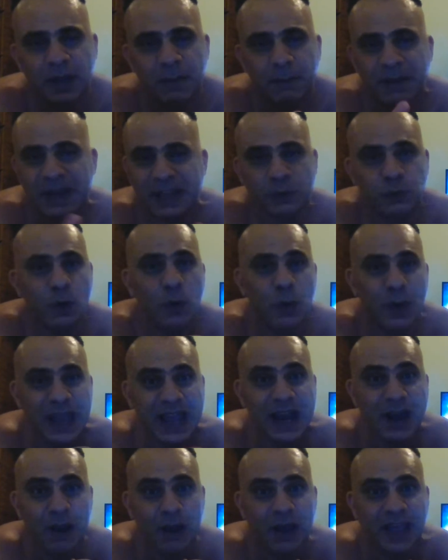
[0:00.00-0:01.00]
But that's what
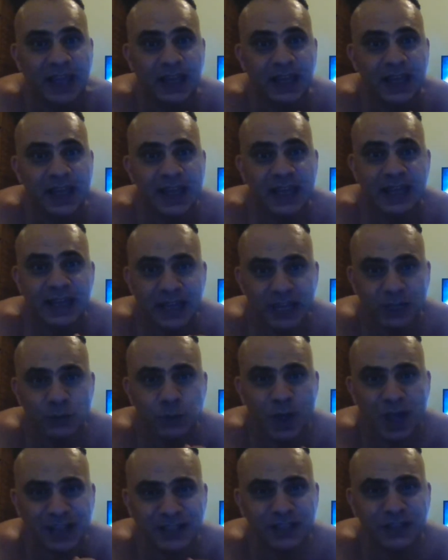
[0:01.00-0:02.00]
we're like. That's
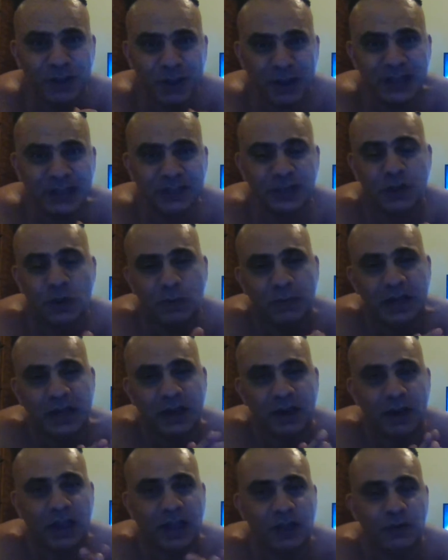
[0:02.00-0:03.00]
what us guys are normally
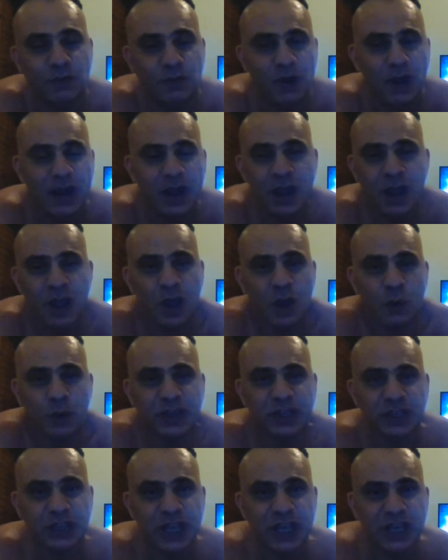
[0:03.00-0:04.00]
like, right? We
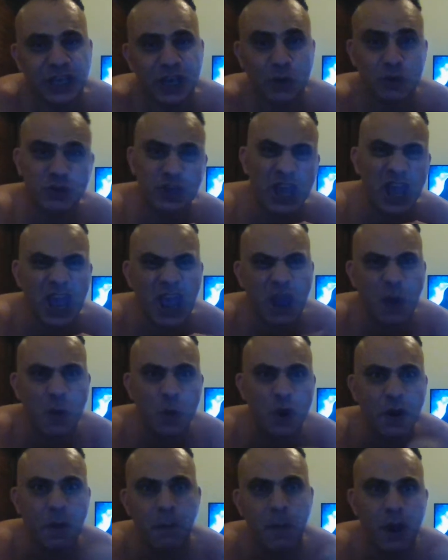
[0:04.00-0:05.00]
see a girl, yeah,
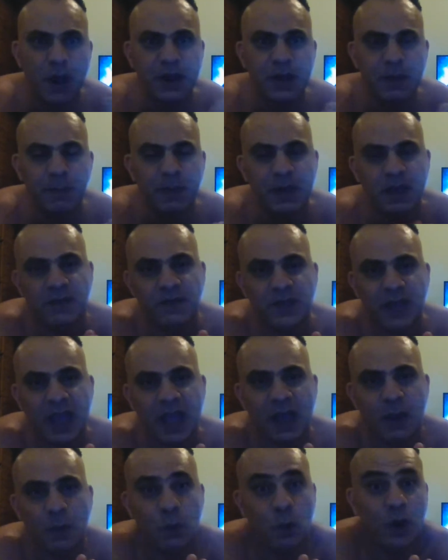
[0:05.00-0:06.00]
wouldn't mind a bit of
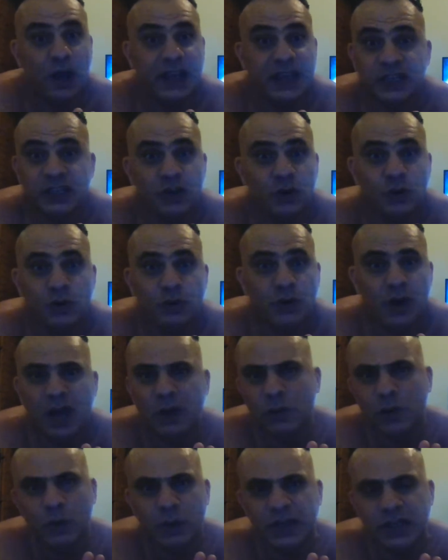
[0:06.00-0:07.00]
that. Why is it all right
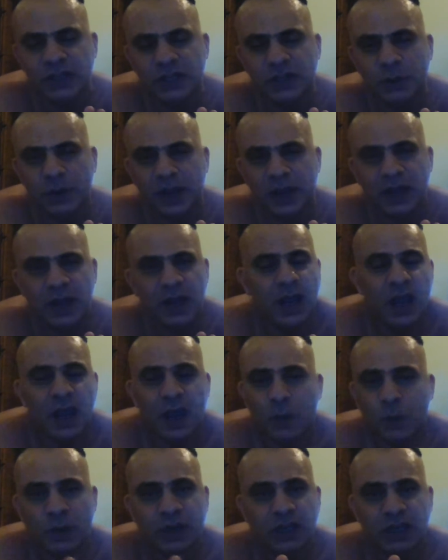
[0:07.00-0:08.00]
when we do it?
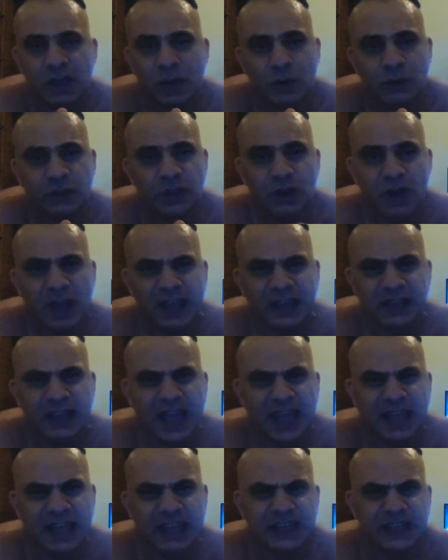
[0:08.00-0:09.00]
And when girls are like
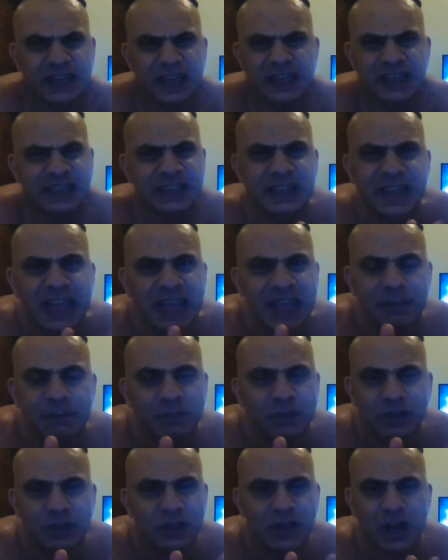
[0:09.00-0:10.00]
that, it's
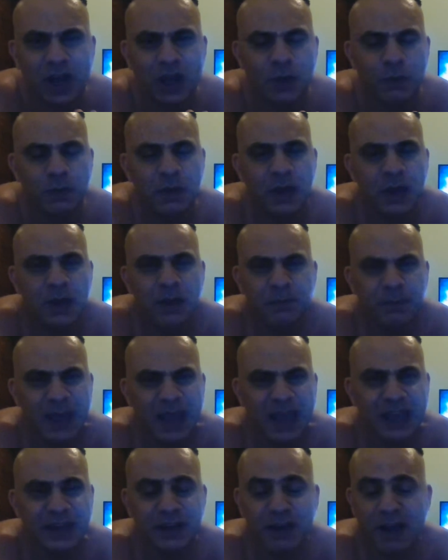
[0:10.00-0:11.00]
deemed, you know,
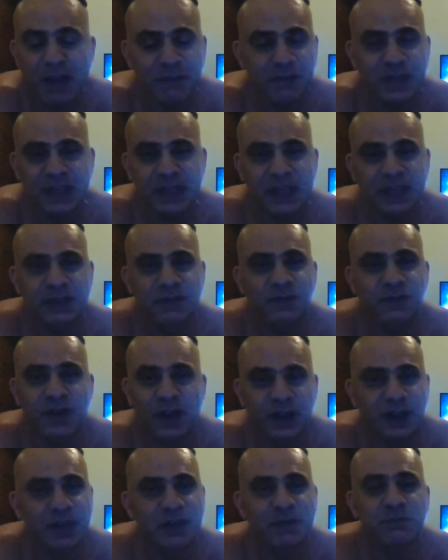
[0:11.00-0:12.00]
bad. I think it's
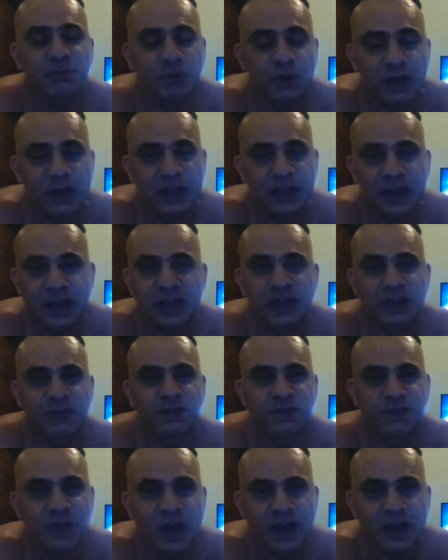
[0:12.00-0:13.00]
fucking brilliant and it's
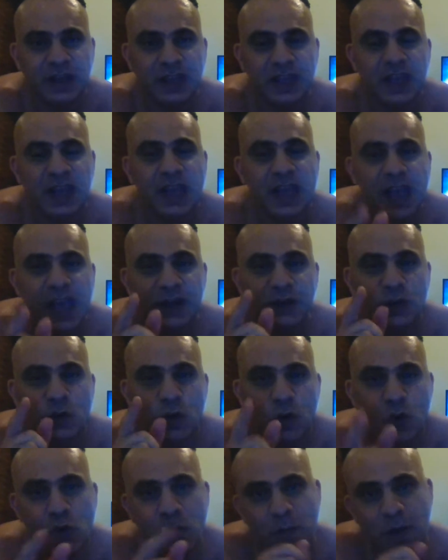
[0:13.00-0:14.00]
funny. And
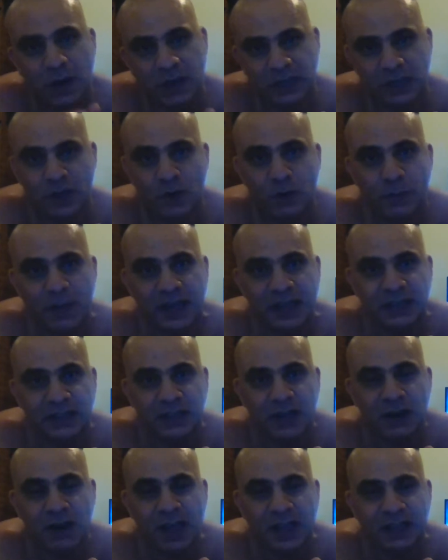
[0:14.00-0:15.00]
all my girl mates
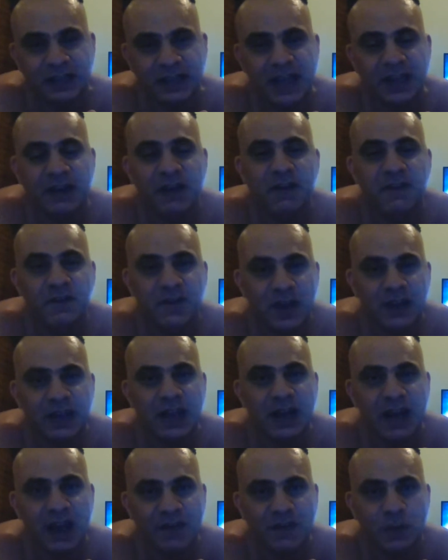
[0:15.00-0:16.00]
are like that. And I
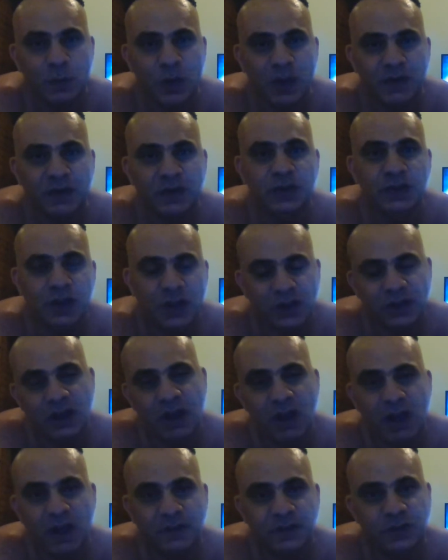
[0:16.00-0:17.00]
fucking love it. We have a good
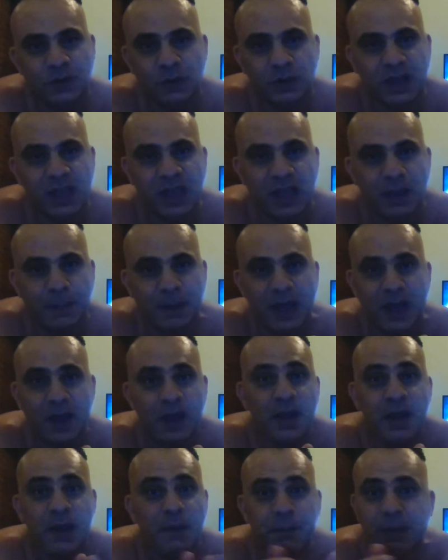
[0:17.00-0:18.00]
laugh talking about
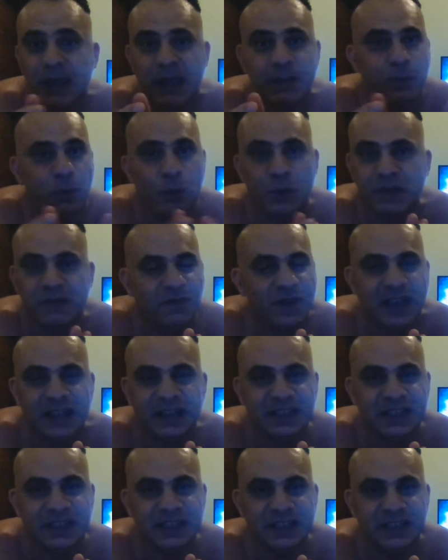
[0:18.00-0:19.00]
people we
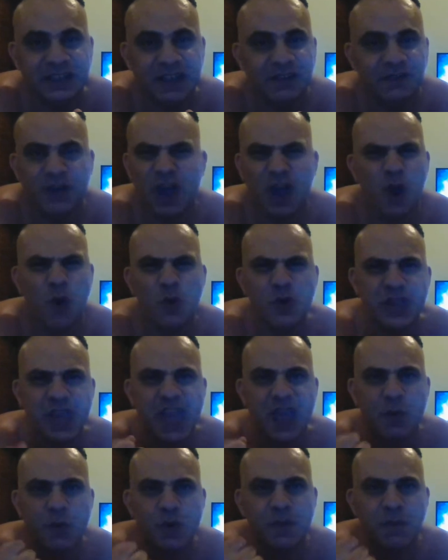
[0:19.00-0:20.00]
fancy and stuff. Oh,
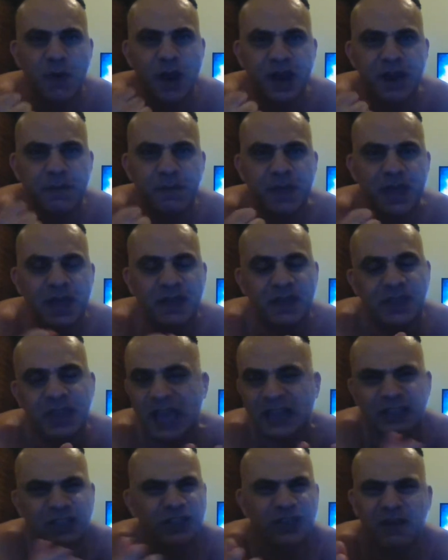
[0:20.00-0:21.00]
yeah, wouldn't mind a bit of
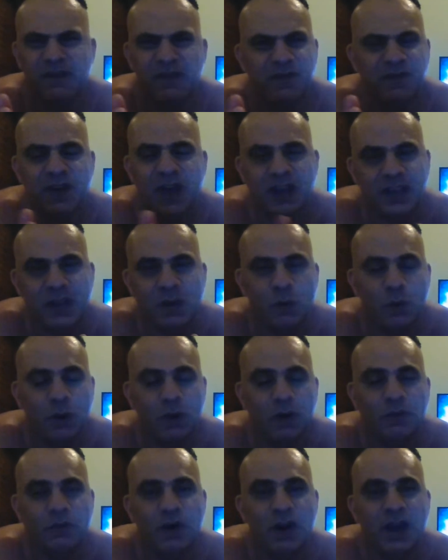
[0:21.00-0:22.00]
that. So fucking
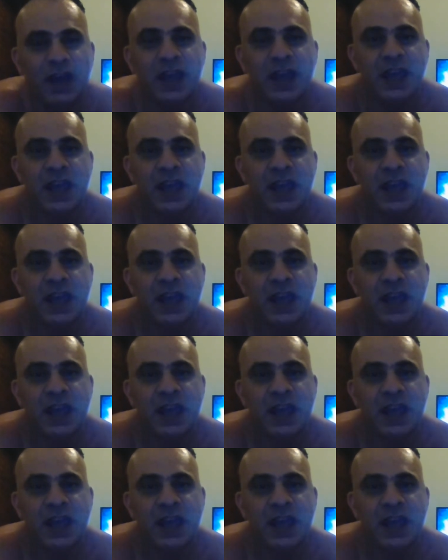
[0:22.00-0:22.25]
what, right?